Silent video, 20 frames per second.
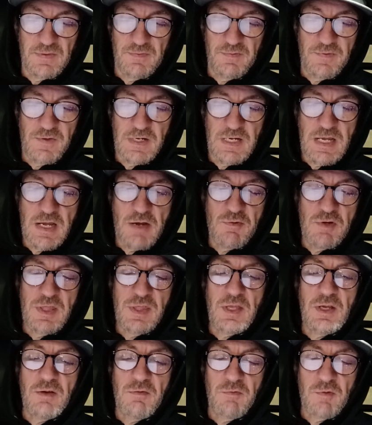Funny how we
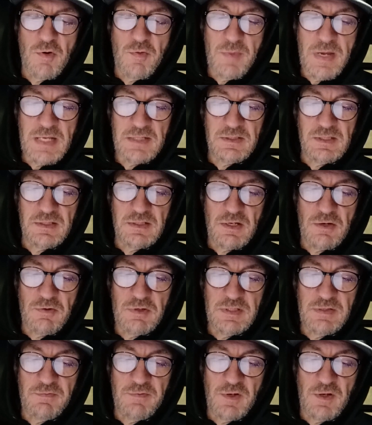think of romance as
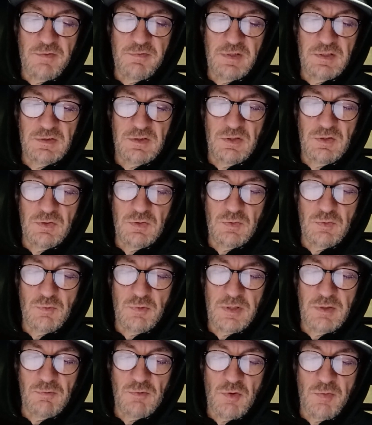always involving two,
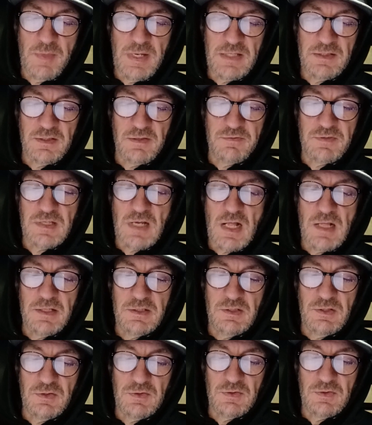when the romance of
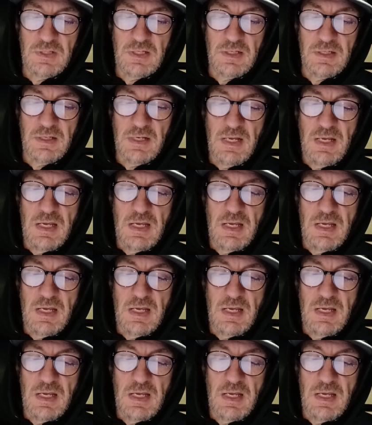solitude can